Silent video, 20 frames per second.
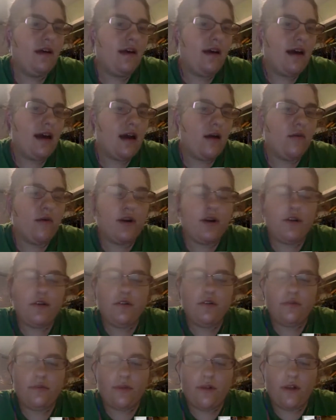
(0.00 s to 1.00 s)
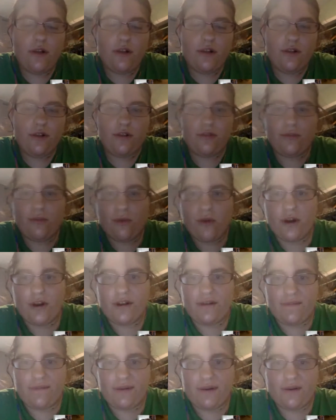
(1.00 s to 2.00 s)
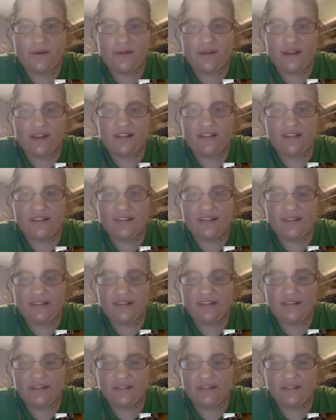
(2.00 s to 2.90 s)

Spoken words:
why don't you roll a thwart opponent?